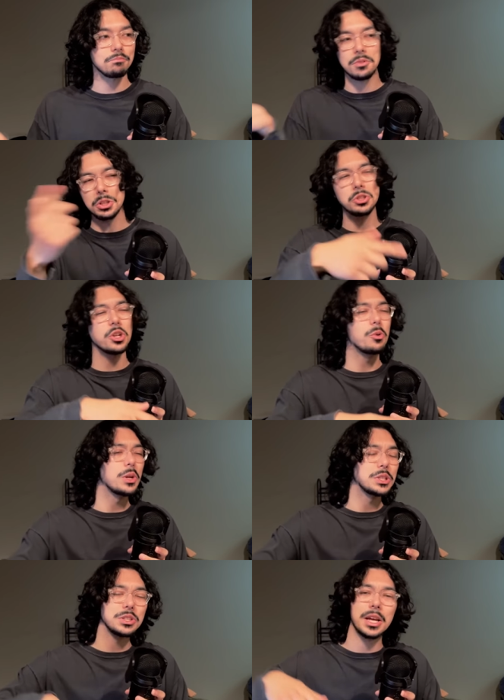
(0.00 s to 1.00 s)
this
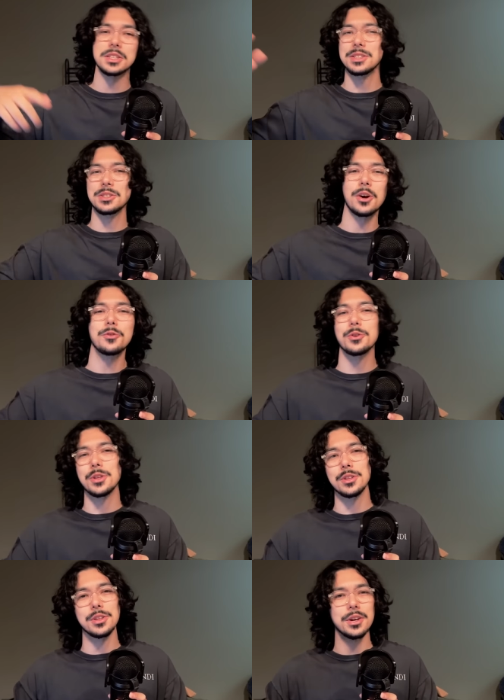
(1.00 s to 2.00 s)
generation has it tougher
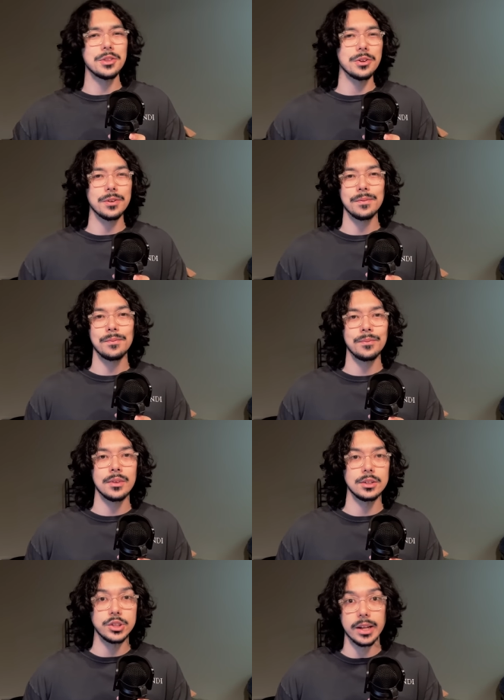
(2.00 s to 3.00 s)
than the other.
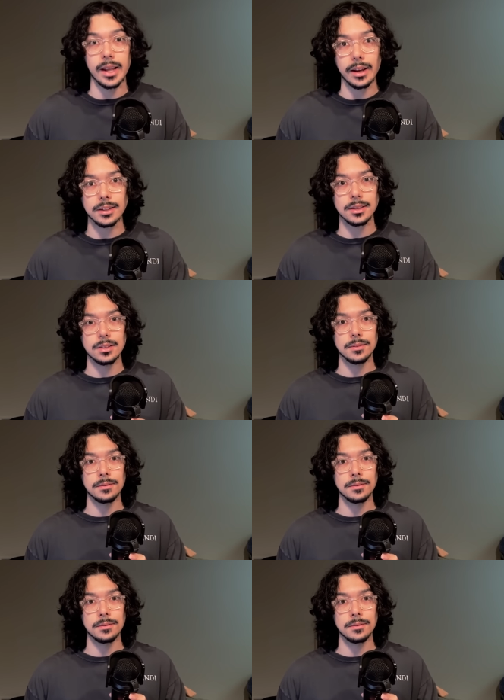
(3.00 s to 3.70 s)
Gen X,